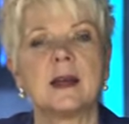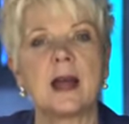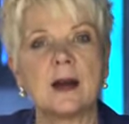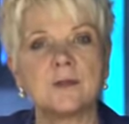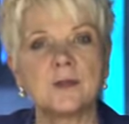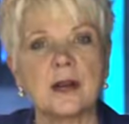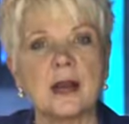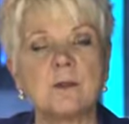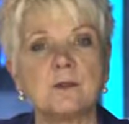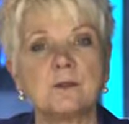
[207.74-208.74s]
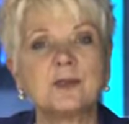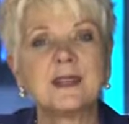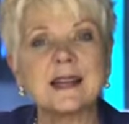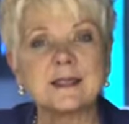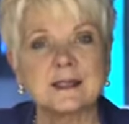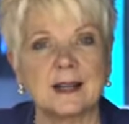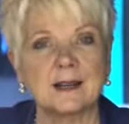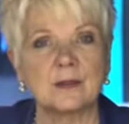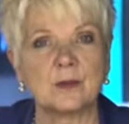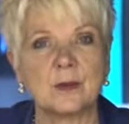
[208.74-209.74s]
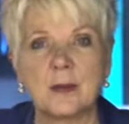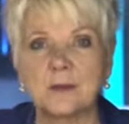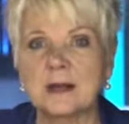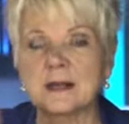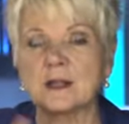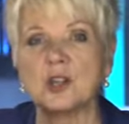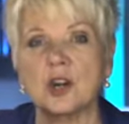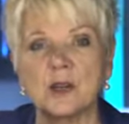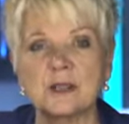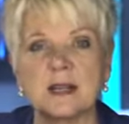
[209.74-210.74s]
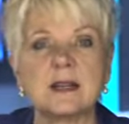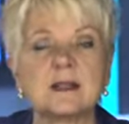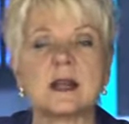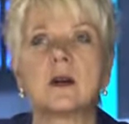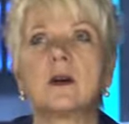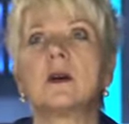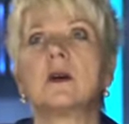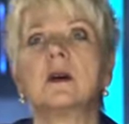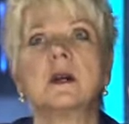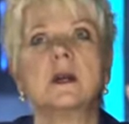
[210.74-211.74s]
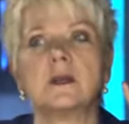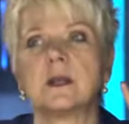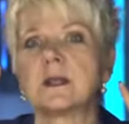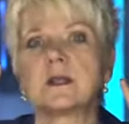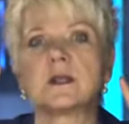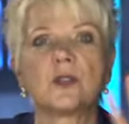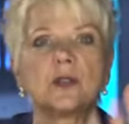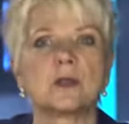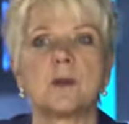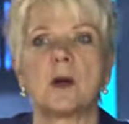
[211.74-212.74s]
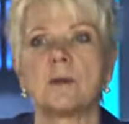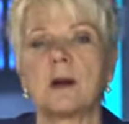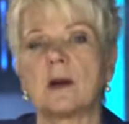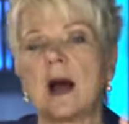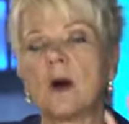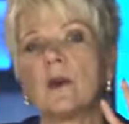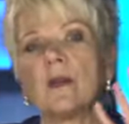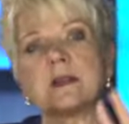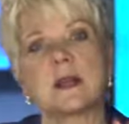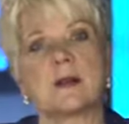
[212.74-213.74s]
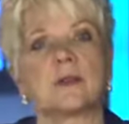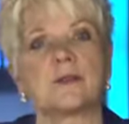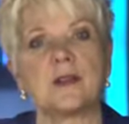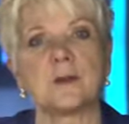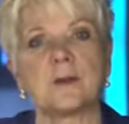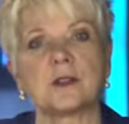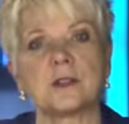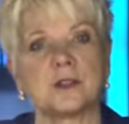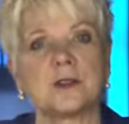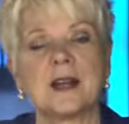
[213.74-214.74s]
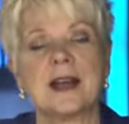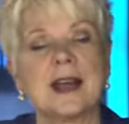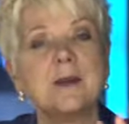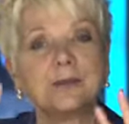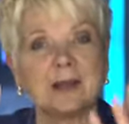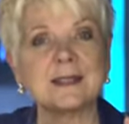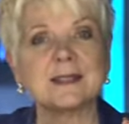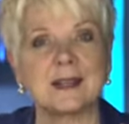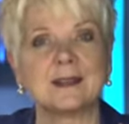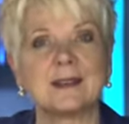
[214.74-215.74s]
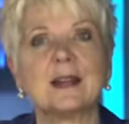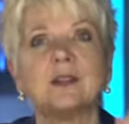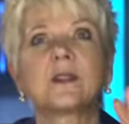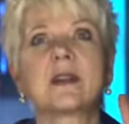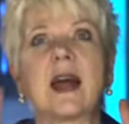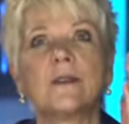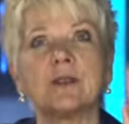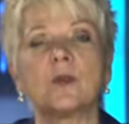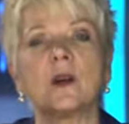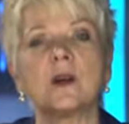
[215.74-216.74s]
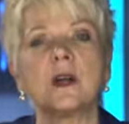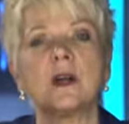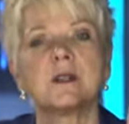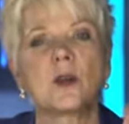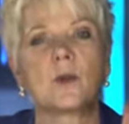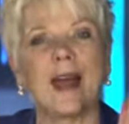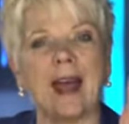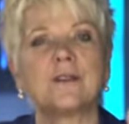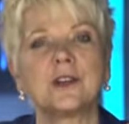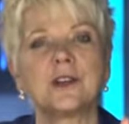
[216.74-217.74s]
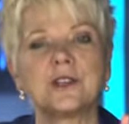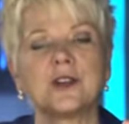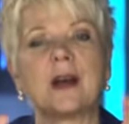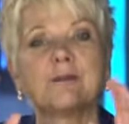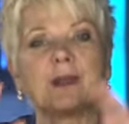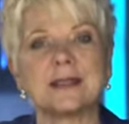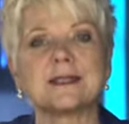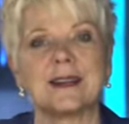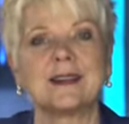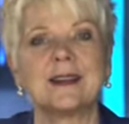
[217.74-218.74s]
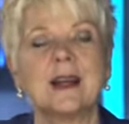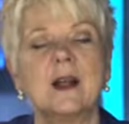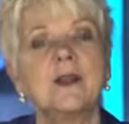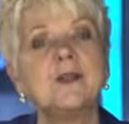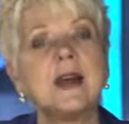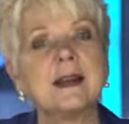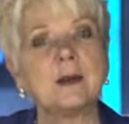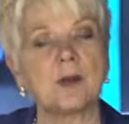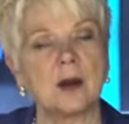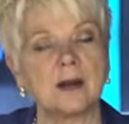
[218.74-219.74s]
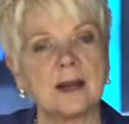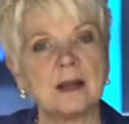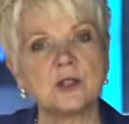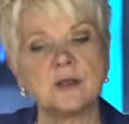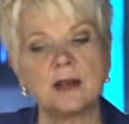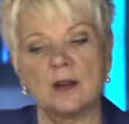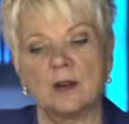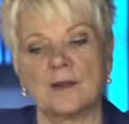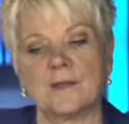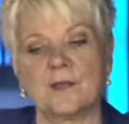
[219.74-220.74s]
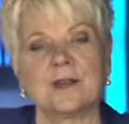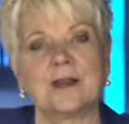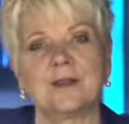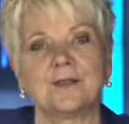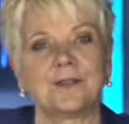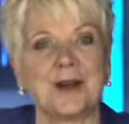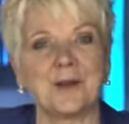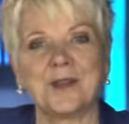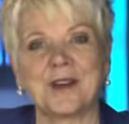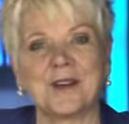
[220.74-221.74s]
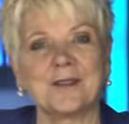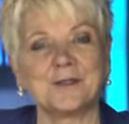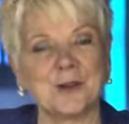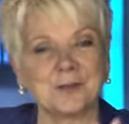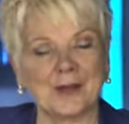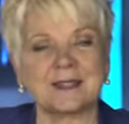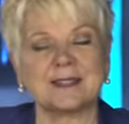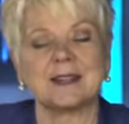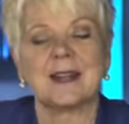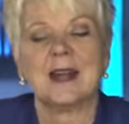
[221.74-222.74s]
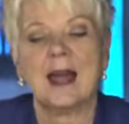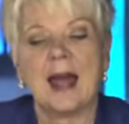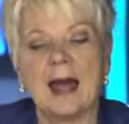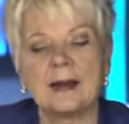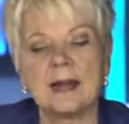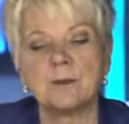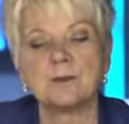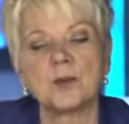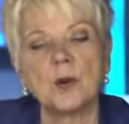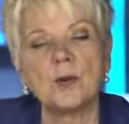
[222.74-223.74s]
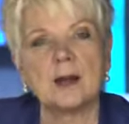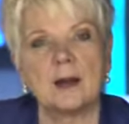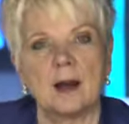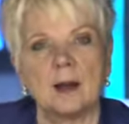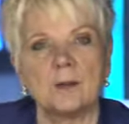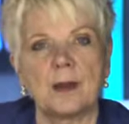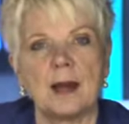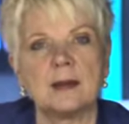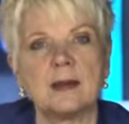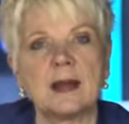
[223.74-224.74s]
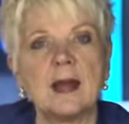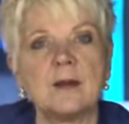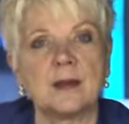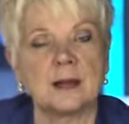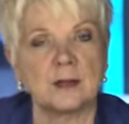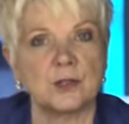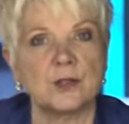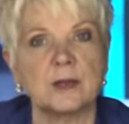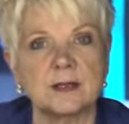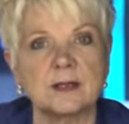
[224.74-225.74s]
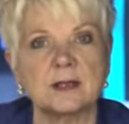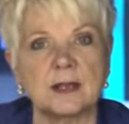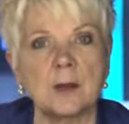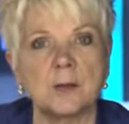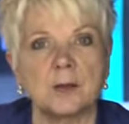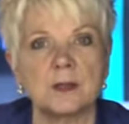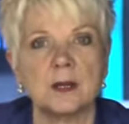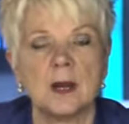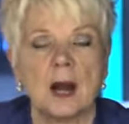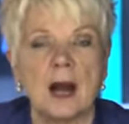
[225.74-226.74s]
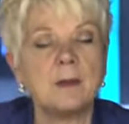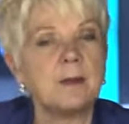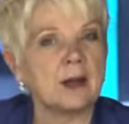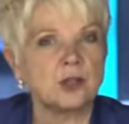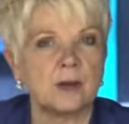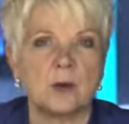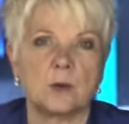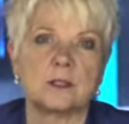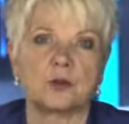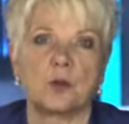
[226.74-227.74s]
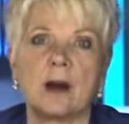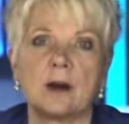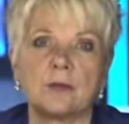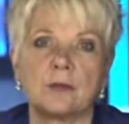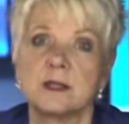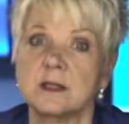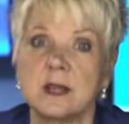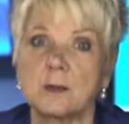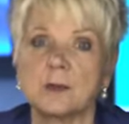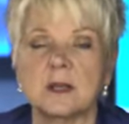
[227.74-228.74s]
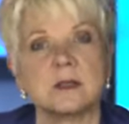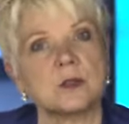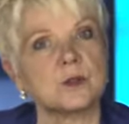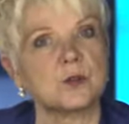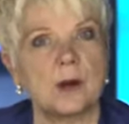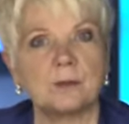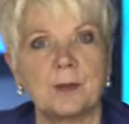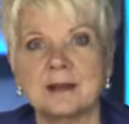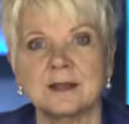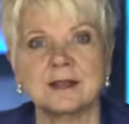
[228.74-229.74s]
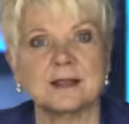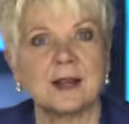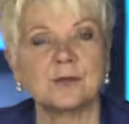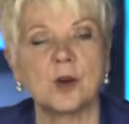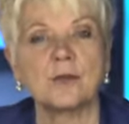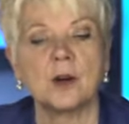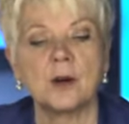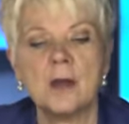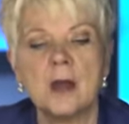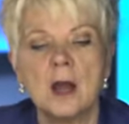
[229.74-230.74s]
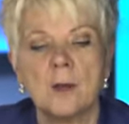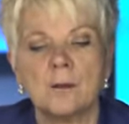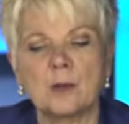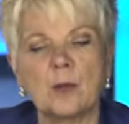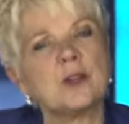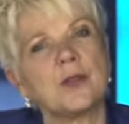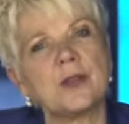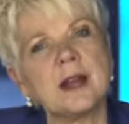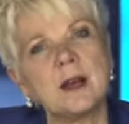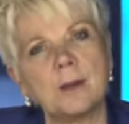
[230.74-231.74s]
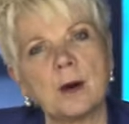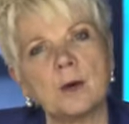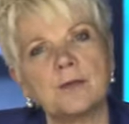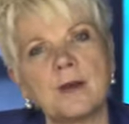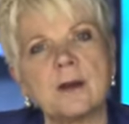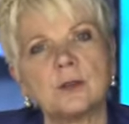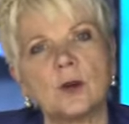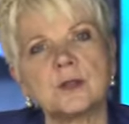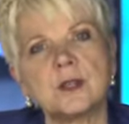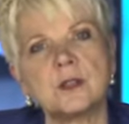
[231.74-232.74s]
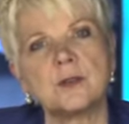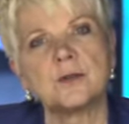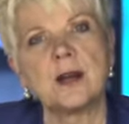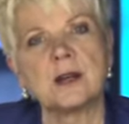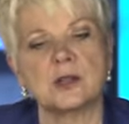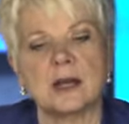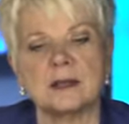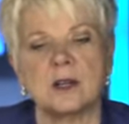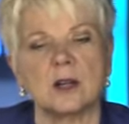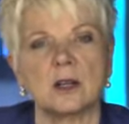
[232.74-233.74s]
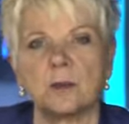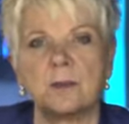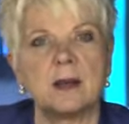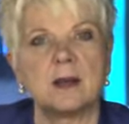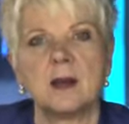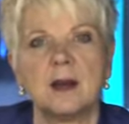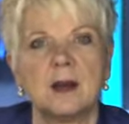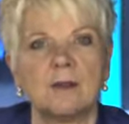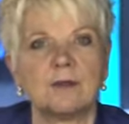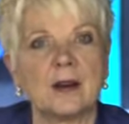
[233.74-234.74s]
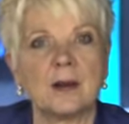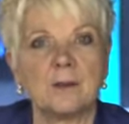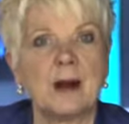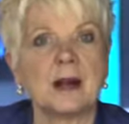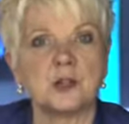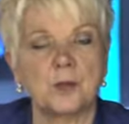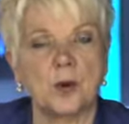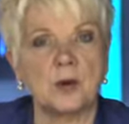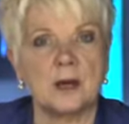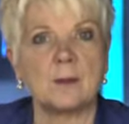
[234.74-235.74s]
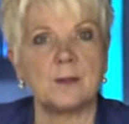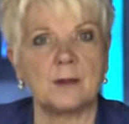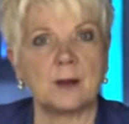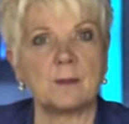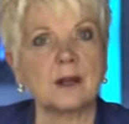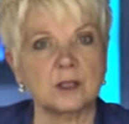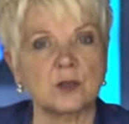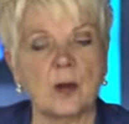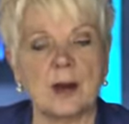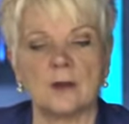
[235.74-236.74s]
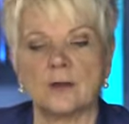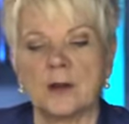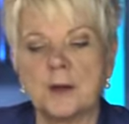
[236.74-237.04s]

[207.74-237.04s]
after He blessed it, remember, He didn't curse it. He didn't say, "Oh, this is too small amount. How will this ever feed the multitude?" He blessed it. He looked heavenward, saw what heaven could do, and blessed it. Then He brought it into the earthly realm there after He blessed it, and He broke it up and gave it to His disciples. I imagine there was 12 disciples because there was 12 baskets left over. But when you think about 5 loaves and 2 fish, that's not going to be very much broken up amongst 12.